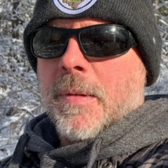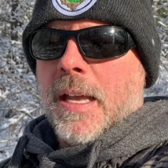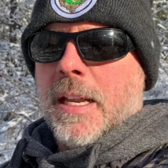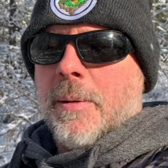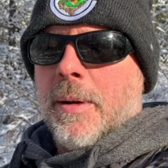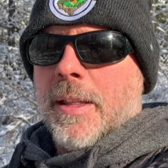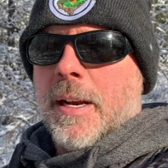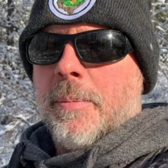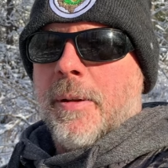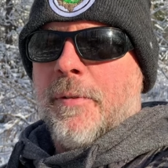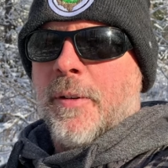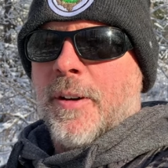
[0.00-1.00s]
anyway, that'll
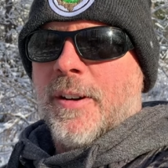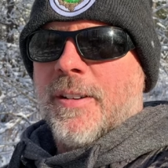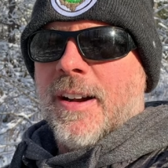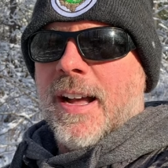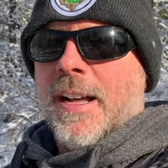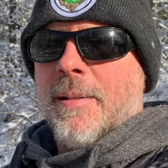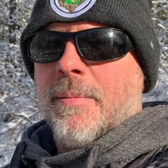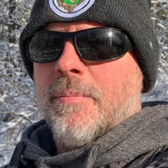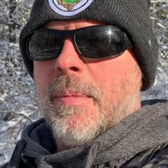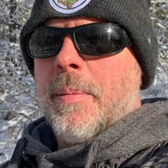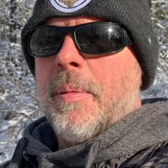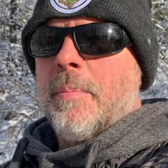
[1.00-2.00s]
be for
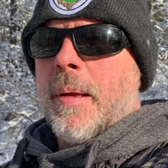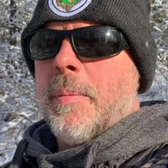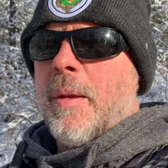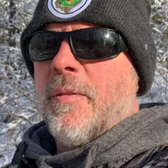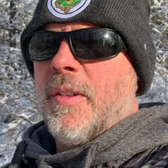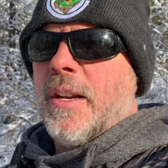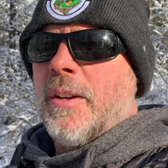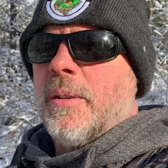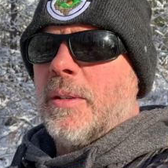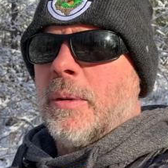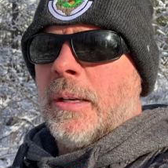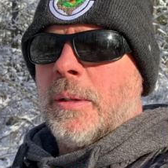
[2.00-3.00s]
maybe a video
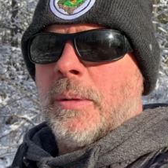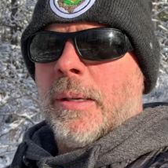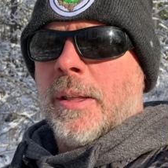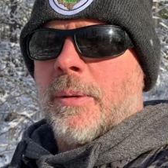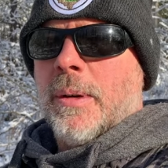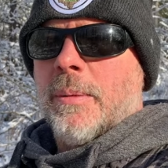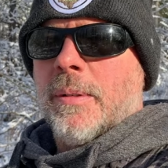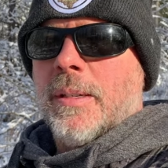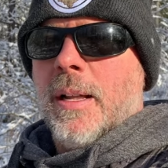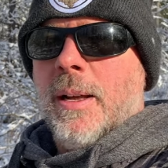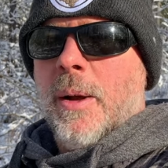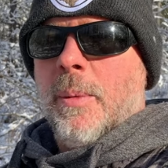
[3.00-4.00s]
in 2023.
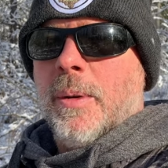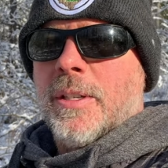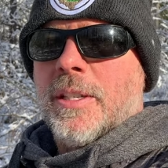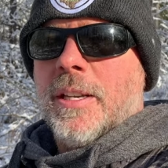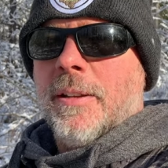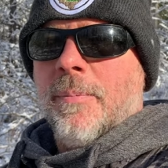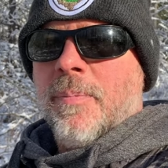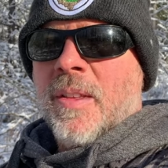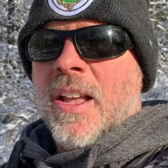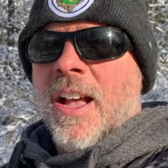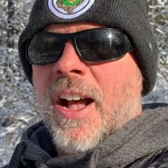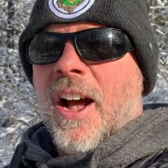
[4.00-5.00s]
We'll see.
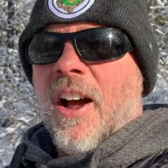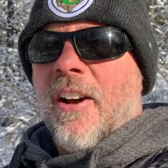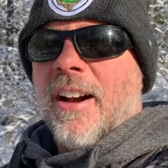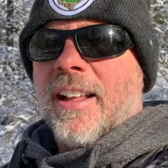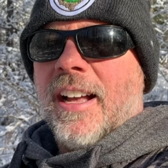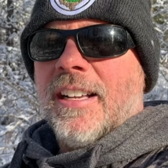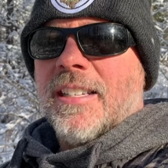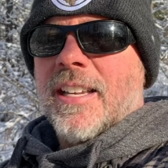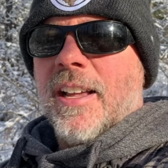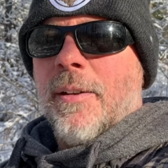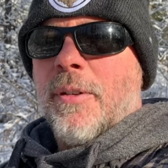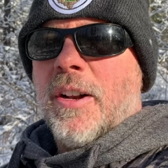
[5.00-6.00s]
All right, guys,
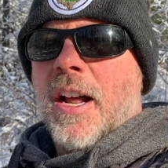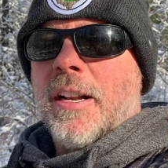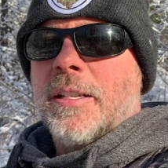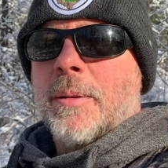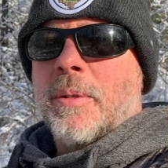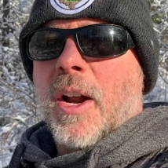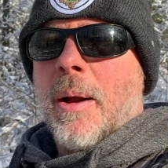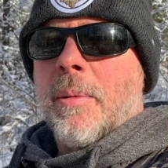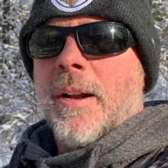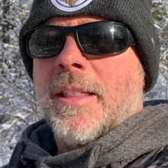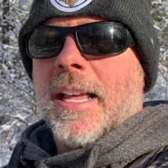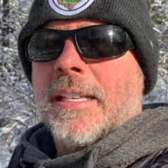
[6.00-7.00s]
if you're not a subscriber,
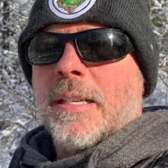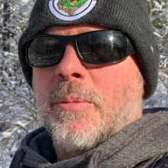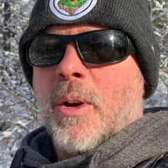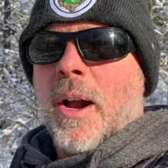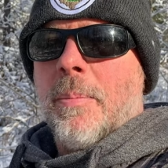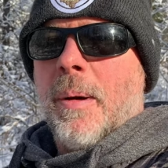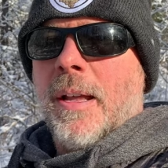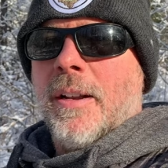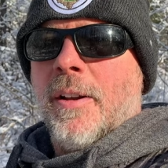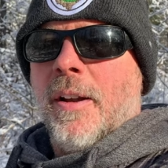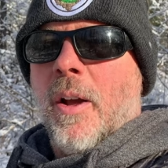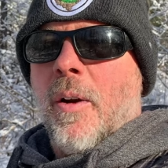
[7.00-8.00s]
hit that subscribe
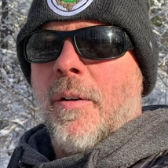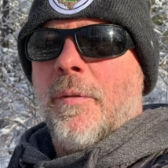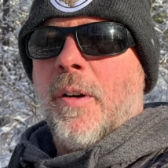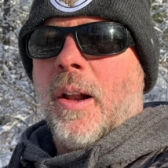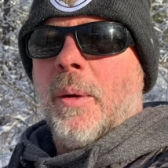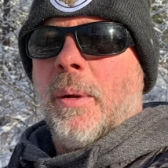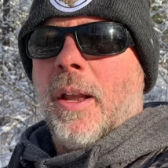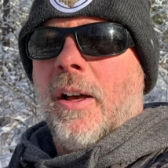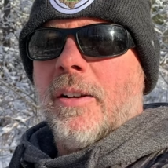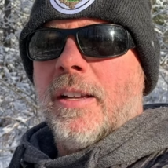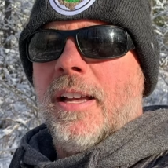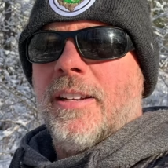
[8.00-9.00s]
button or follow
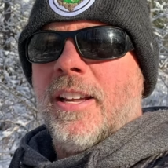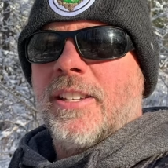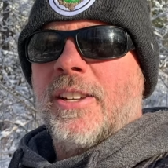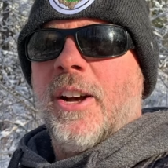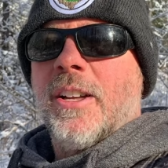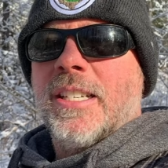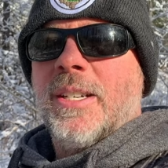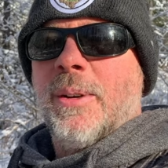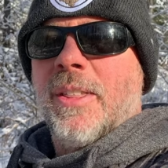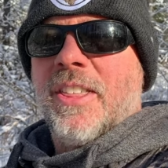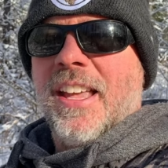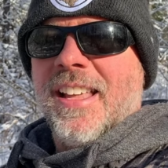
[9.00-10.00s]
along. It doesn't cost you
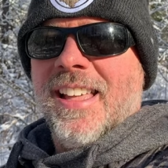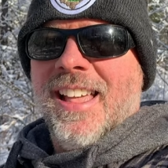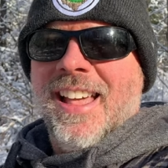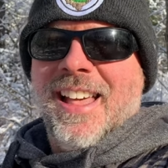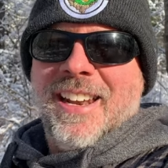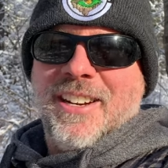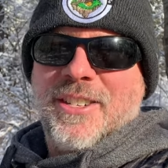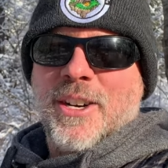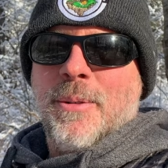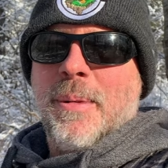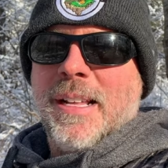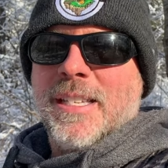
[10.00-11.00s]
a thing, and it
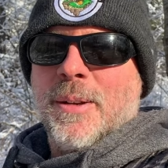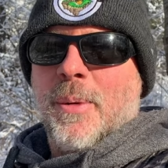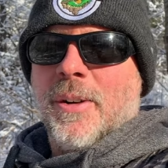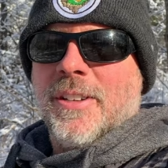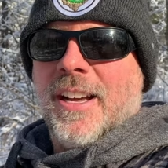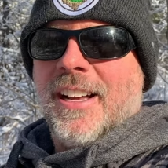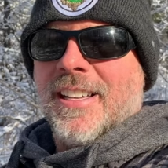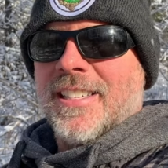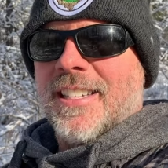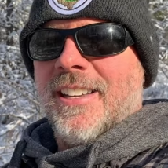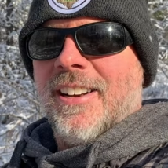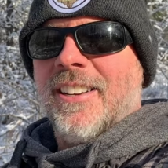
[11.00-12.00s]
sure means the world to
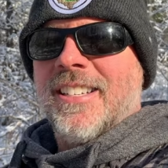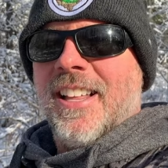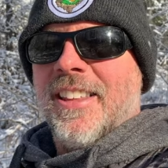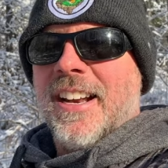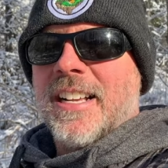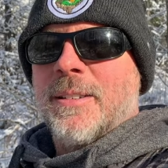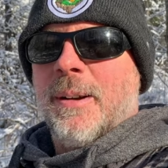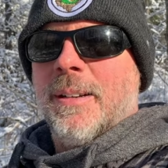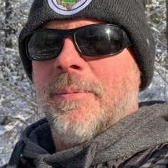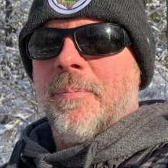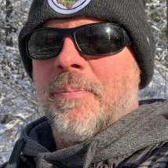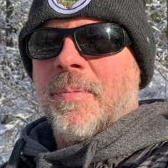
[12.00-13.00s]
us. And until the next
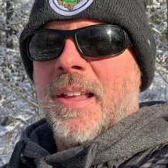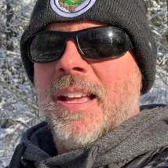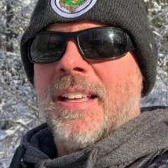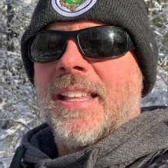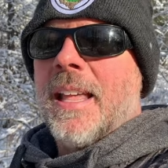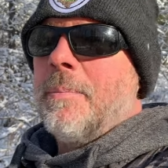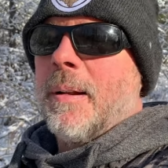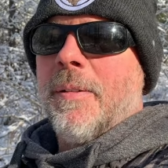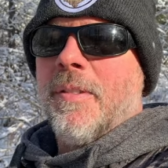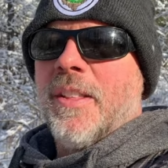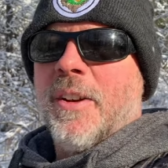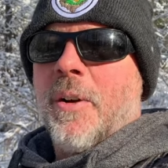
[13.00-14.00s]
one, keep
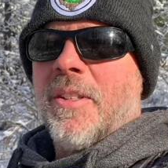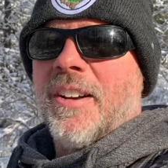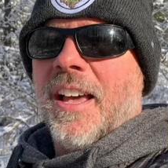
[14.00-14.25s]
living the Northern